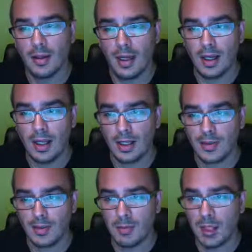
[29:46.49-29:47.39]
I
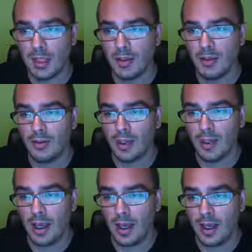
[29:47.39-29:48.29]
actually made this an
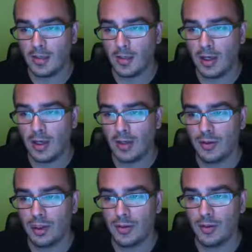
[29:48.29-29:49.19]
ad box
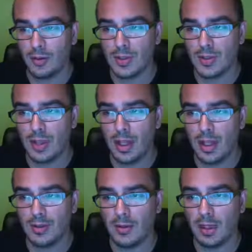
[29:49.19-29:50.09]
and a special
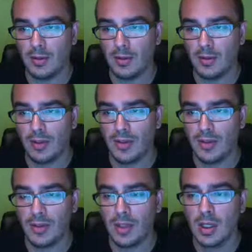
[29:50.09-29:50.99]
advertisement section